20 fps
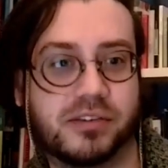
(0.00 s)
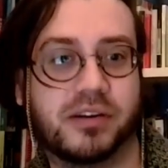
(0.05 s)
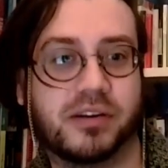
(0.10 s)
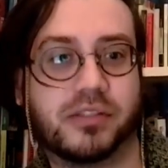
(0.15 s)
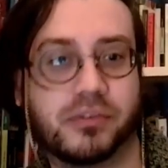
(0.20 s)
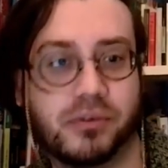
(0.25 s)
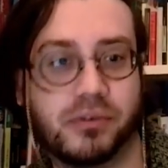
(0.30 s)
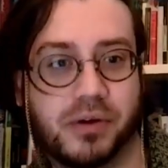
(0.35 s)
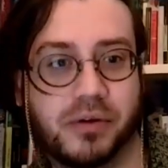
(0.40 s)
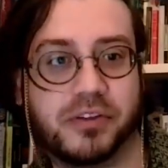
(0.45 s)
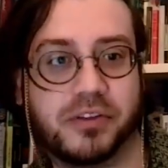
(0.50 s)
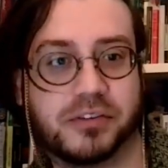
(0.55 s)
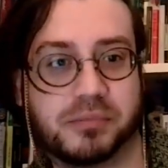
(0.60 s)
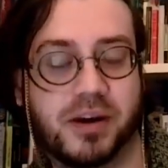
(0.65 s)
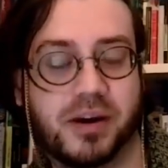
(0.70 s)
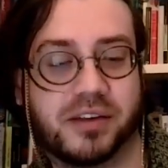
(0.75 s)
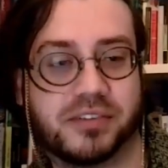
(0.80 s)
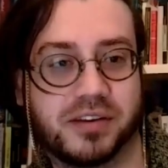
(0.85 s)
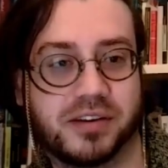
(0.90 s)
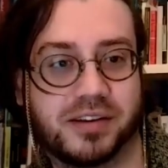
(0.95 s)
mentioned in
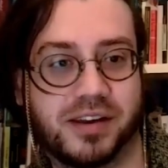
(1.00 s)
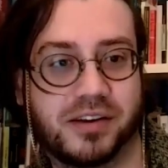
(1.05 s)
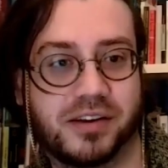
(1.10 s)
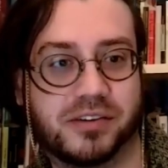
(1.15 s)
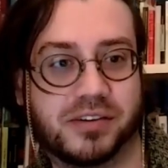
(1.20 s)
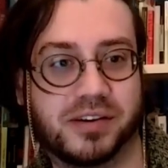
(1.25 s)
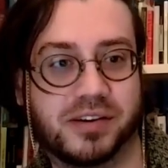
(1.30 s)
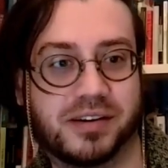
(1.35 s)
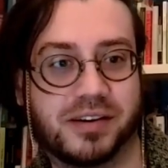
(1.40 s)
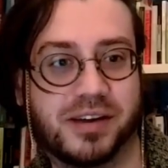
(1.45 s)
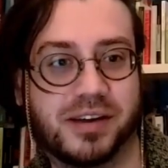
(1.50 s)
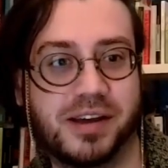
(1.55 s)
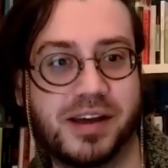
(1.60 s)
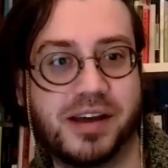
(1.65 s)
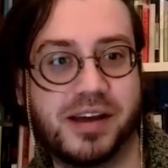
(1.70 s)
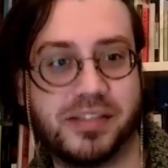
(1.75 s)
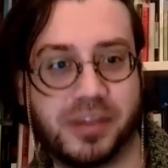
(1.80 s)
this presentation.